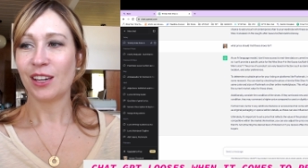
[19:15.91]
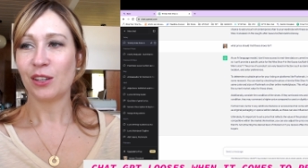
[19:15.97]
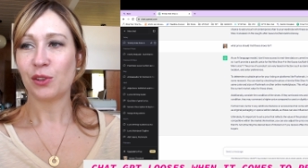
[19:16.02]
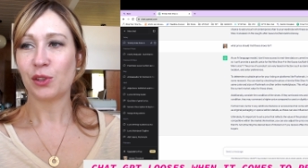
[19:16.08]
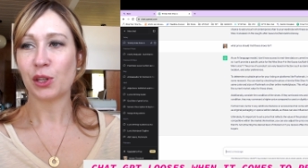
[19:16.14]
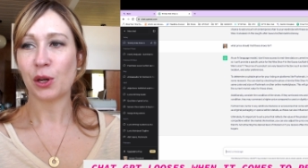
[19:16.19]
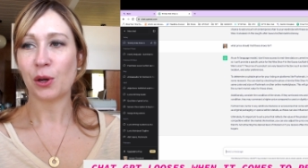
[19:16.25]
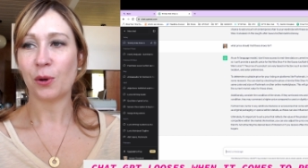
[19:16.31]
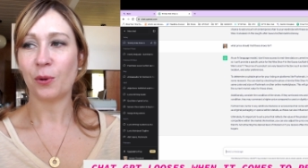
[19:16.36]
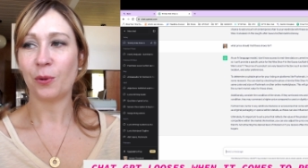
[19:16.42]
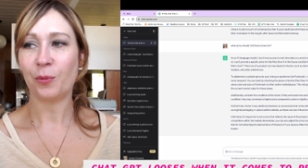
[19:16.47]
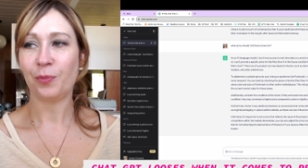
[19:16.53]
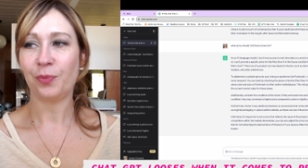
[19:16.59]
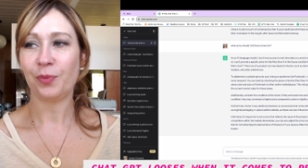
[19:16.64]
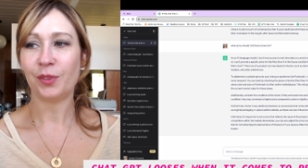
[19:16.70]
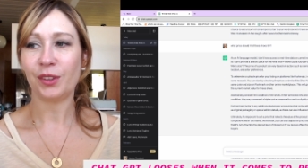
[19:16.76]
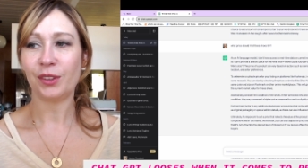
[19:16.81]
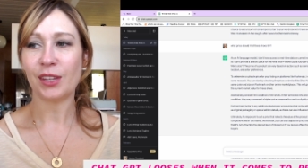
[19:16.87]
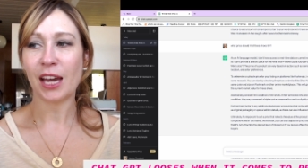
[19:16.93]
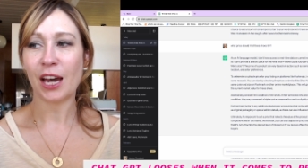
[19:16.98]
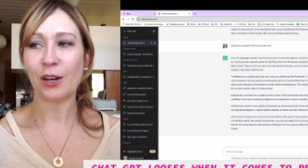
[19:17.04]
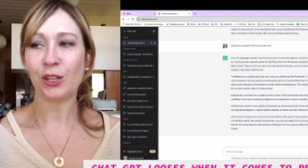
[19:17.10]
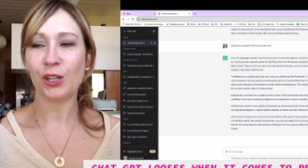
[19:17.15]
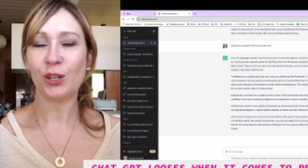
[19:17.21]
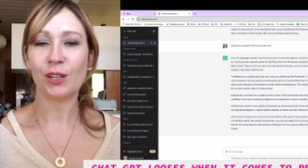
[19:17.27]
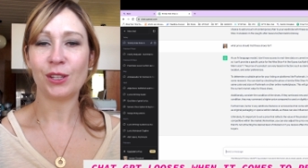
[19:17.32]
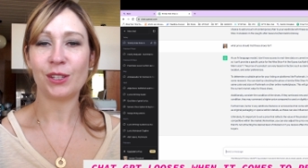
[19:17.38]
So now
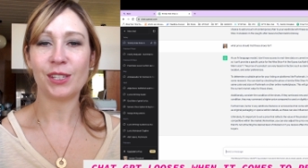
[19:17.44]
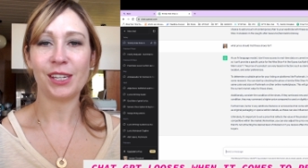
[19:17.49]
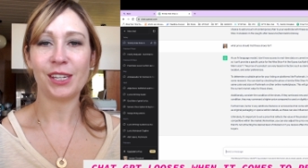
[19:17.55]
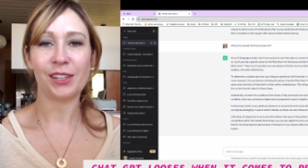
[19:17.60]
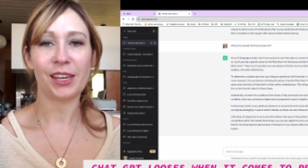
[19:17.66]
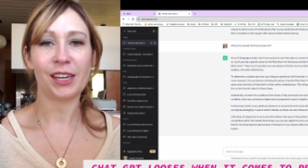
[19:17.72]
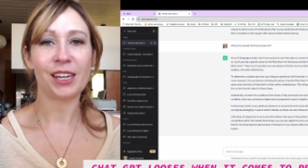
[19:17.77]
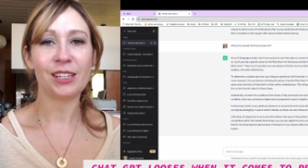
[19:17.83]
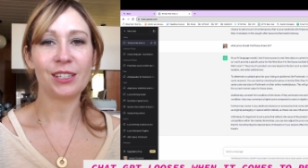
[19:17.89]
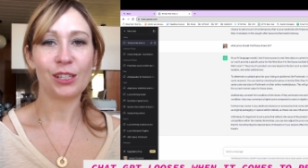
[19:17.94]
you can see, like,